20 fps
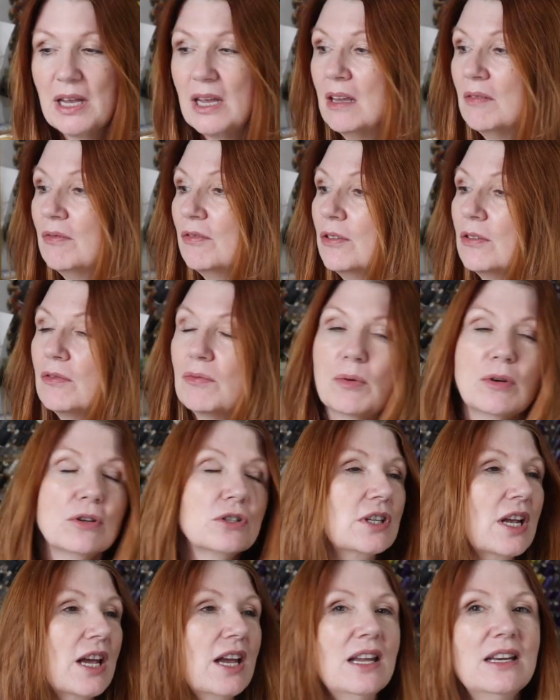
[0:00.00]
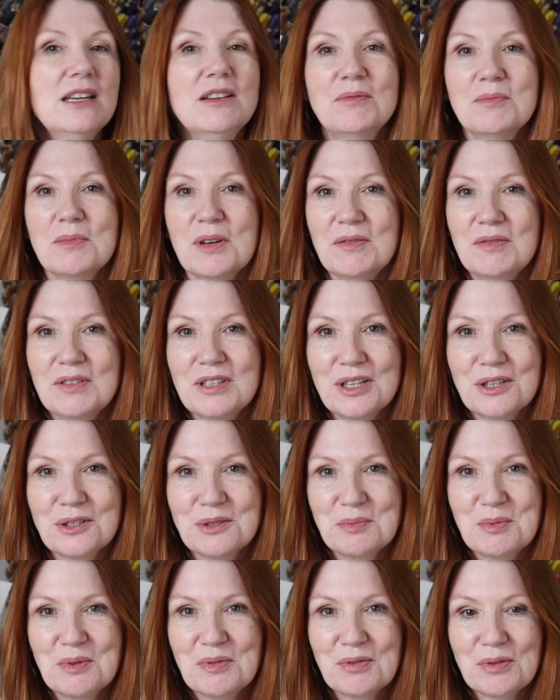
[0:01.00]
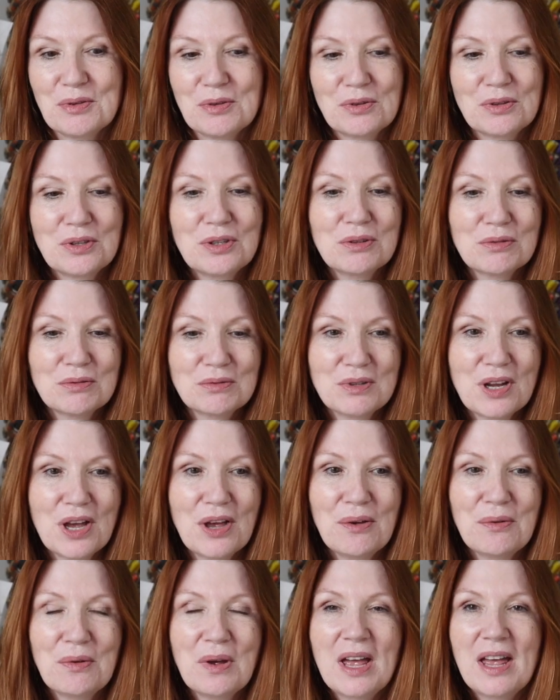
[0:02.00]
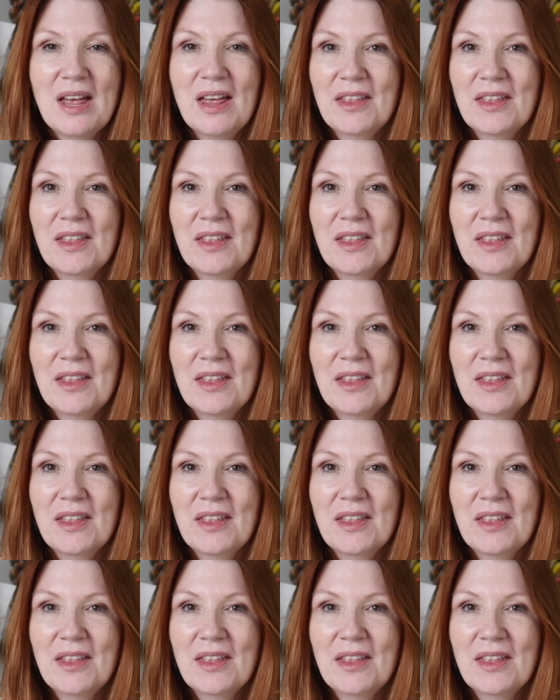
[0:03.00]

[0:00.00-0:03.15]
If you've watched any of my videos before, you'll know